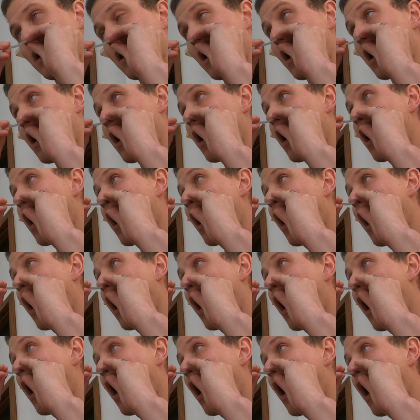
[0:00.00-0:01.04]

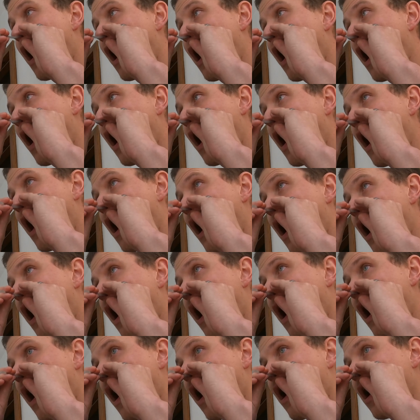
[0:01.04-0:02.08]

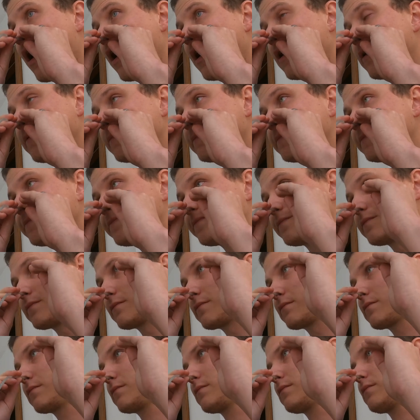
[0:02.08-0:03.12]

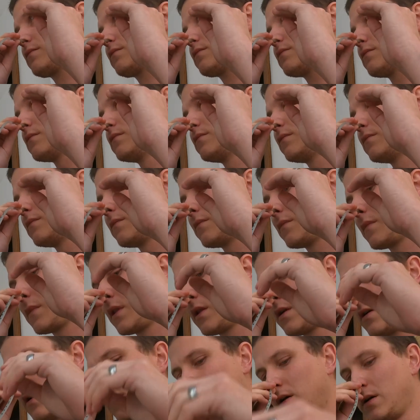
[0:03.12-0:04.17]
(silence)